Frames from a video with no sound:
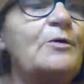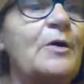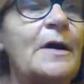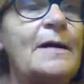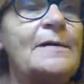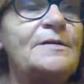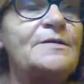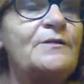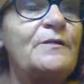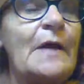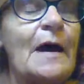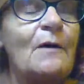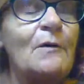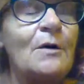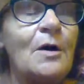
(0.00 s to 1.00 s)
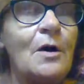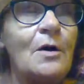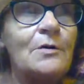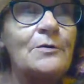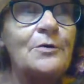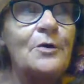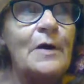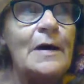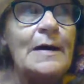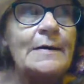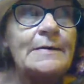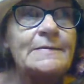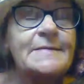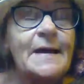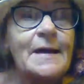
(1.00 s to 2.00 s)
Granny's Flower Garden,
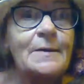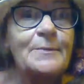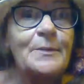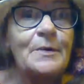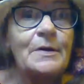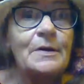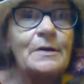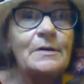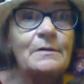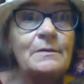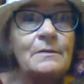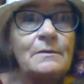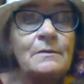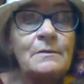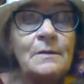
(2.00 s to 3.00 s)
Granny's Apron.